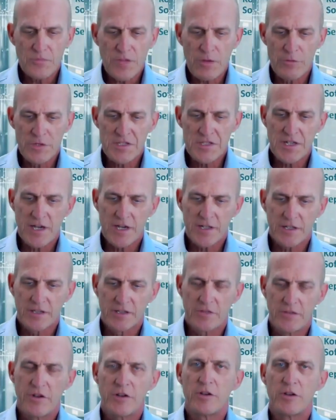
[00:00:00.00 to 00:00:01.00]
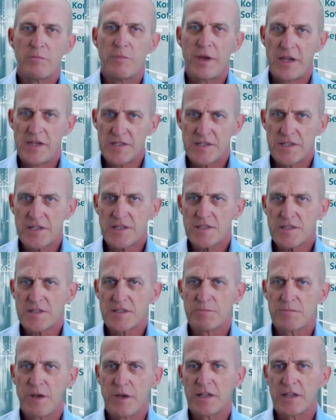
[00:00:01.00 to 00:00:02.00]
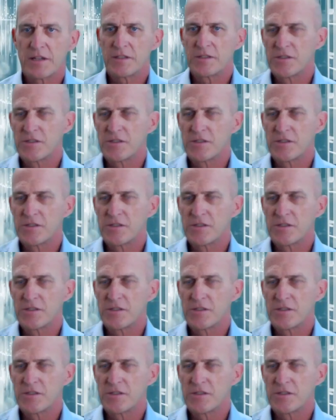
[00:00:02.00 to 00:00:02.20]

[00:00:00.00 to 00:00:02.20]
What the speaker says: we start at the very basics, but